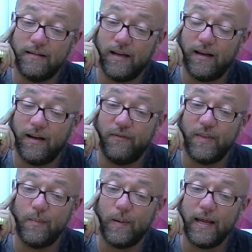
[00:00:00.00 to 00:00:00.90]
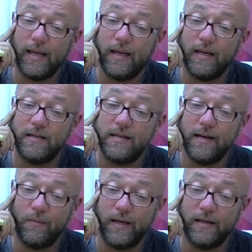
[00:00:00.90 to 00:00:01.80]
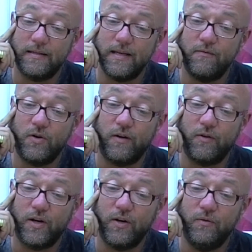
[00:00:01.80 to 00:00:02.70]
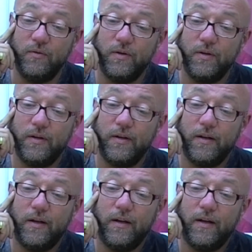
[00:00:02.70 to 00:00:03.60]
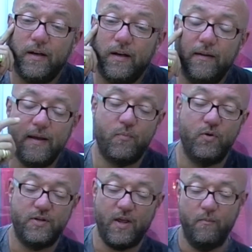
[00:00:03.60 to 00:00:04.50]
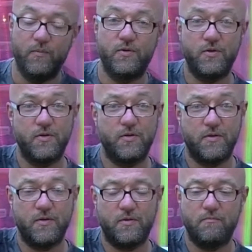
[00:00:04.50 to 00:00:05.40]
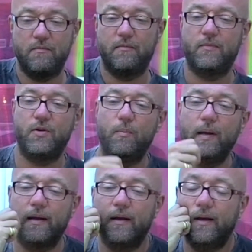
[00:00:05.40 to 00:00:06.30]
If they're playing Tiddlywinks, then Rocket Raccoon. The Emperor's thumbs just too big.